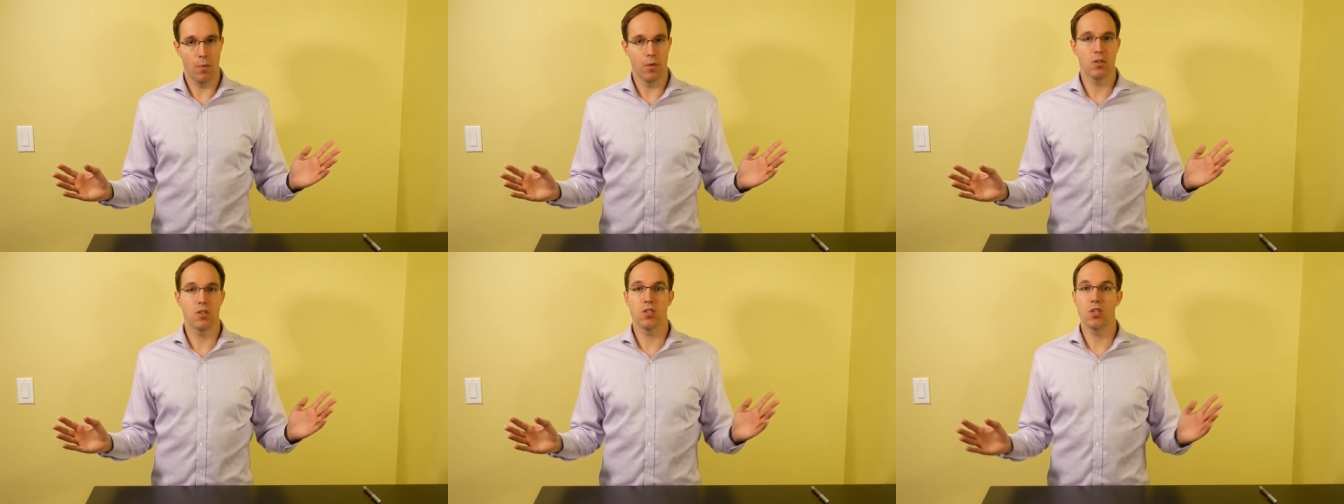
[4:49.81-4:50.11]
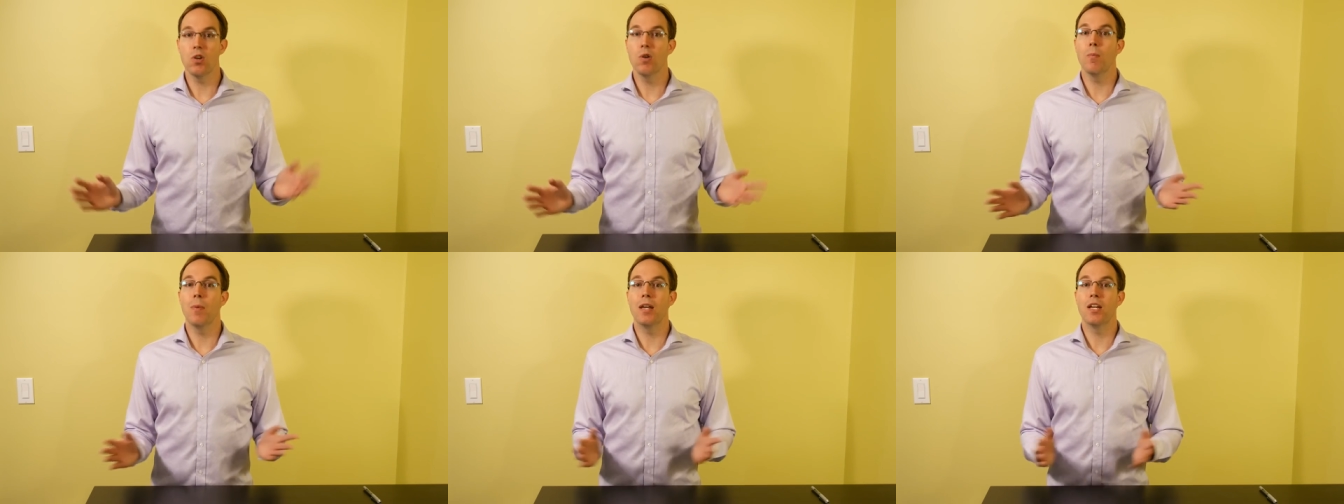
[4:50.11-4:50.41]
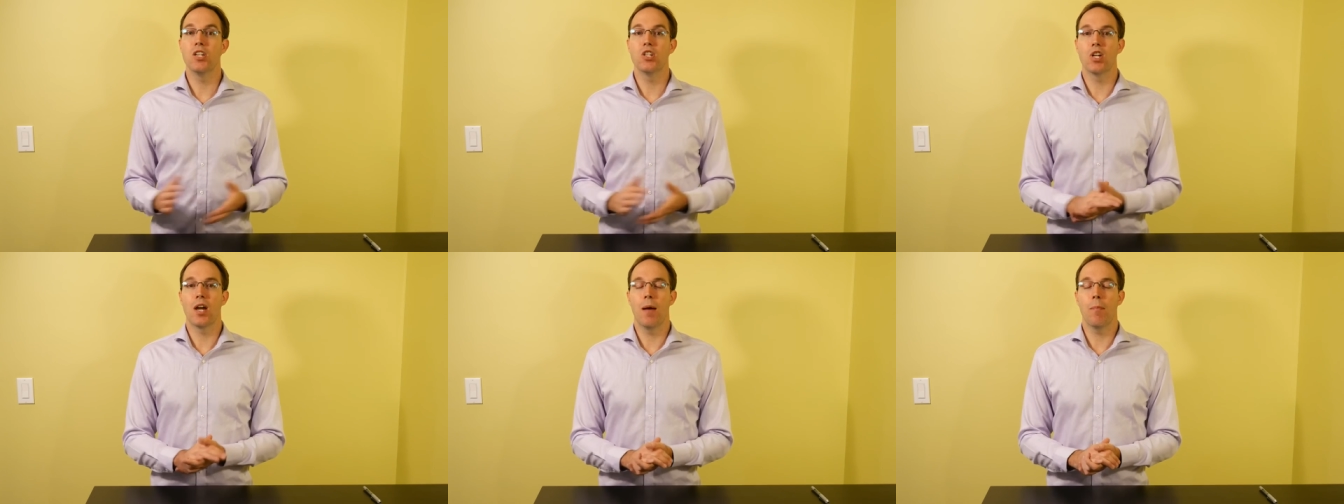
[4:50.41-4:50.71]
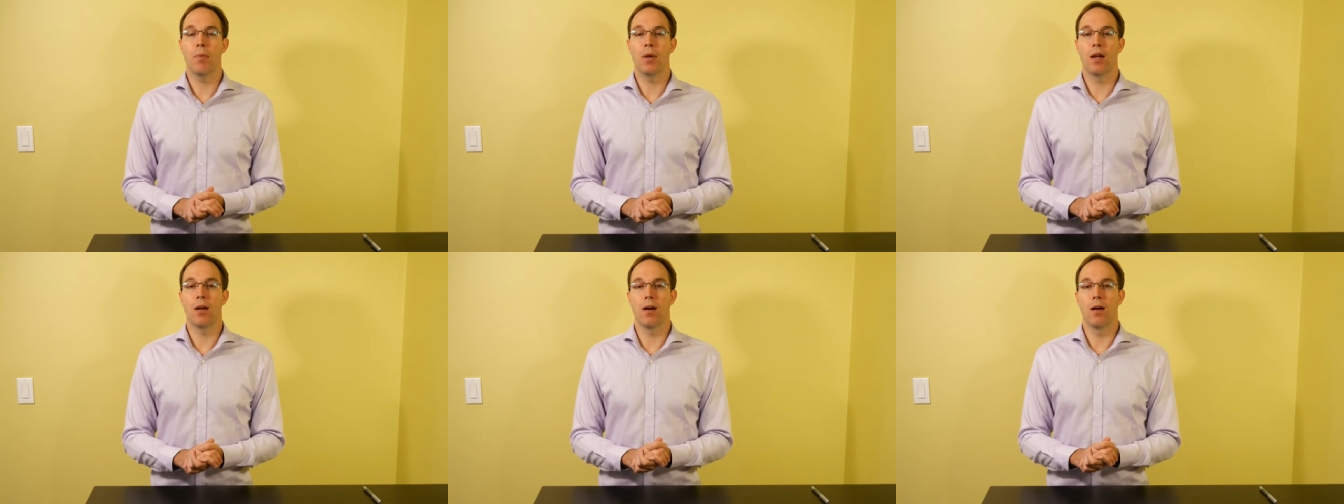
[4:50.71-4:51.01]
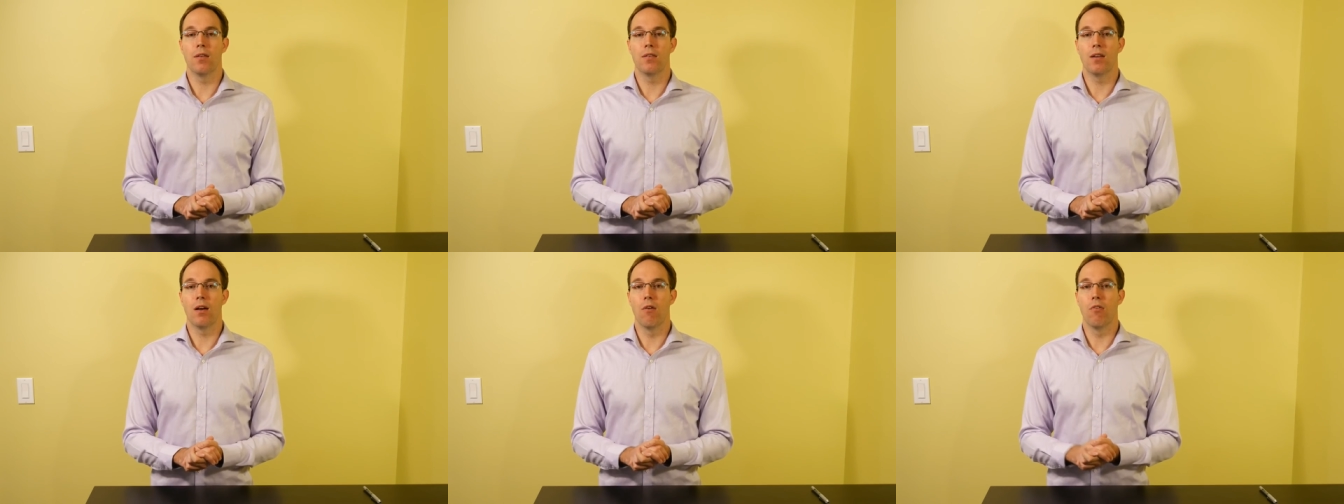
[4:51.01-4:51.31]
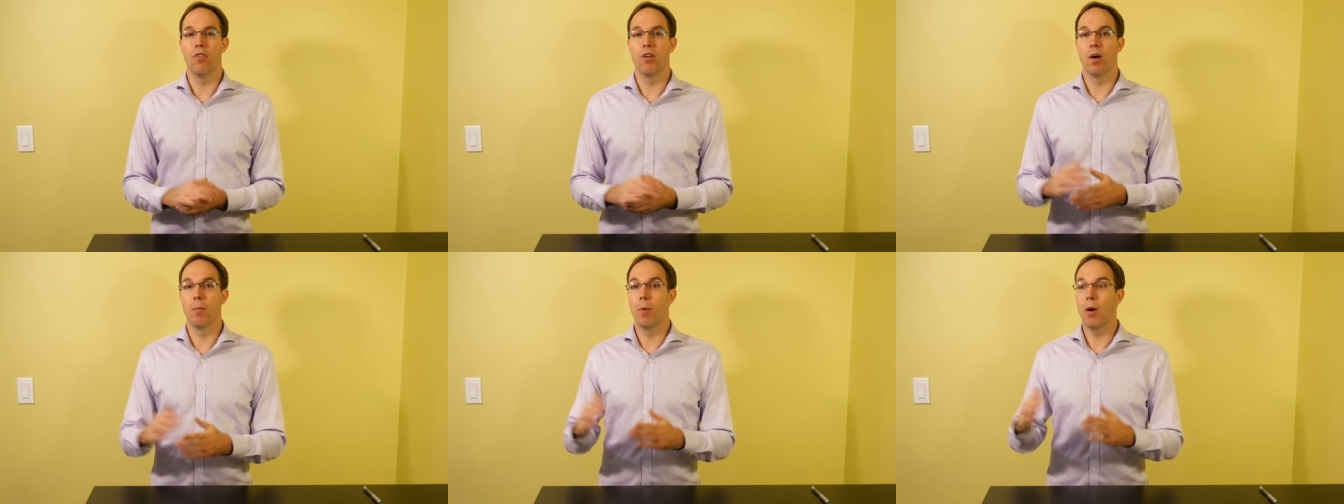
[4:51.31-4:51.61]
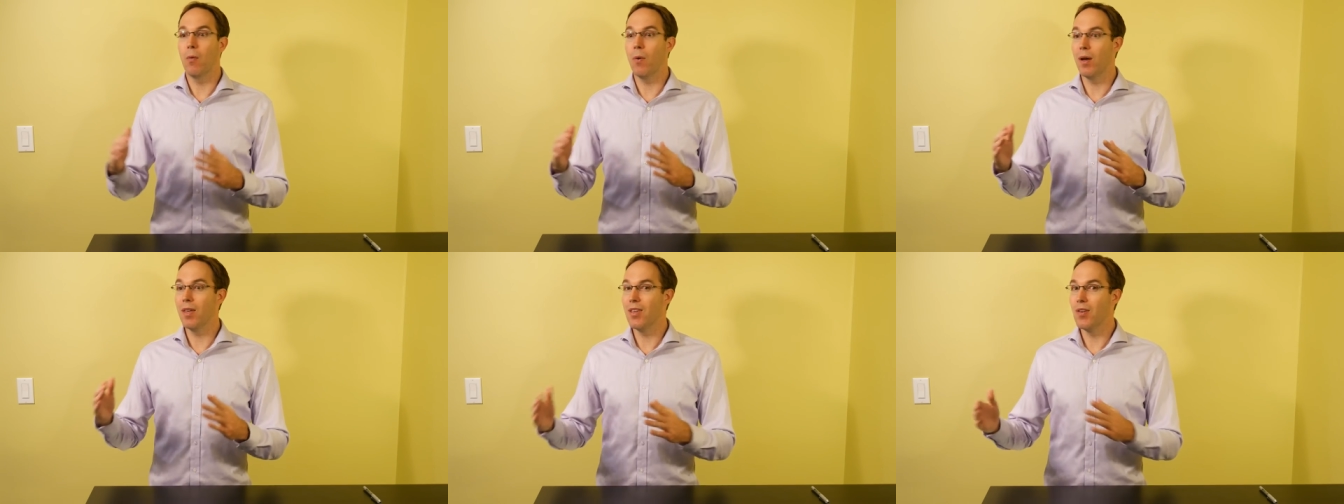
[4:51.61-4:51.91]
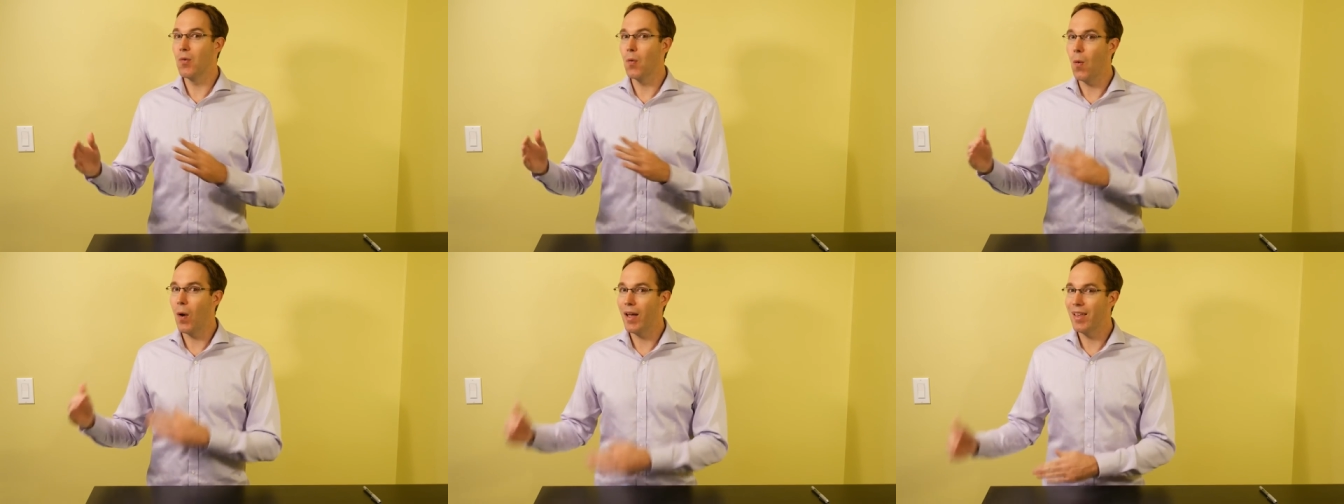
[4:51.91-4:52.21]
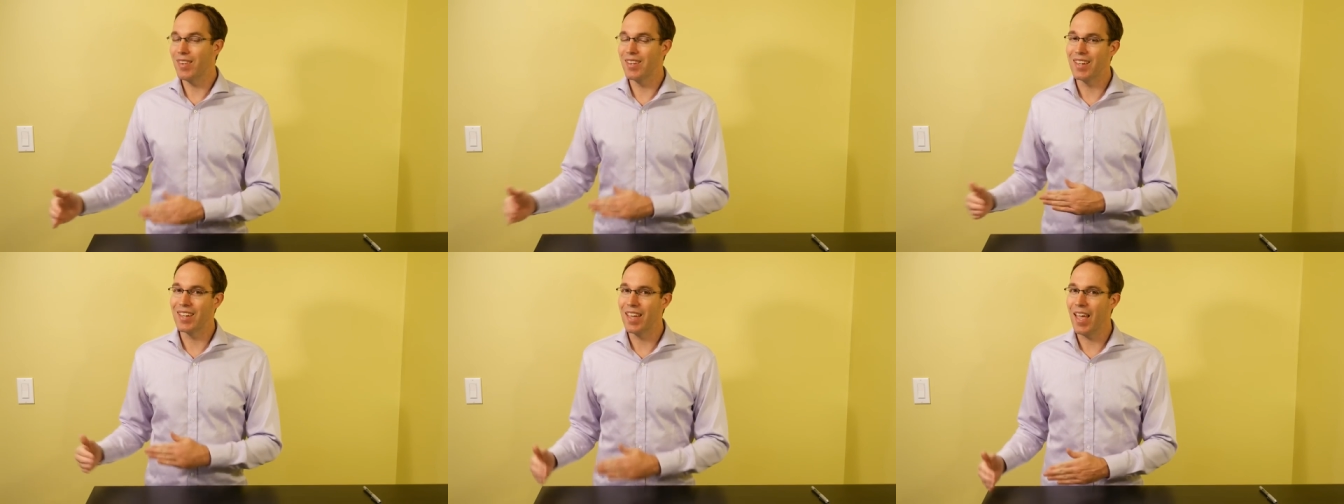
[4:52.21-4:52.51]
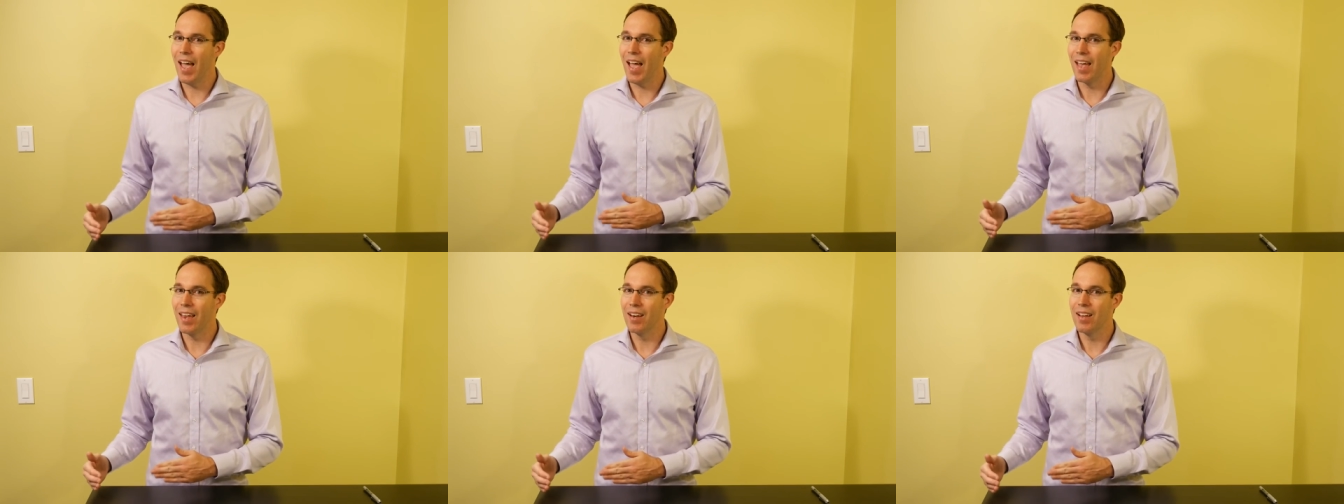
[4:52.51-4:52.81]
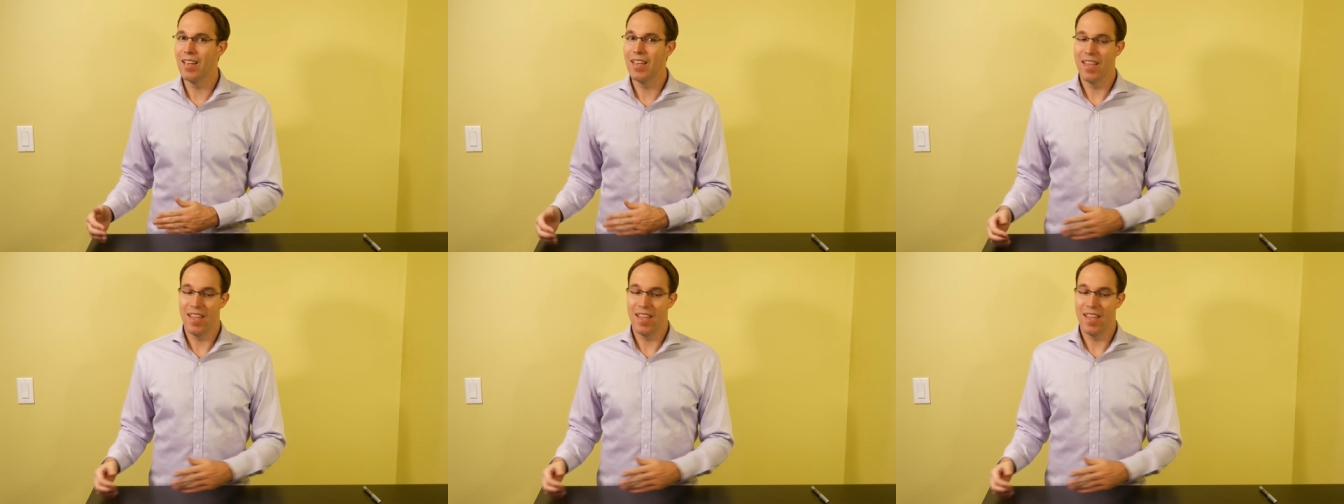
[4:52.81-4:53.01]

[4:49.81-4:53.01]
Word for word: There's so many shopping carts out there, but what you want to get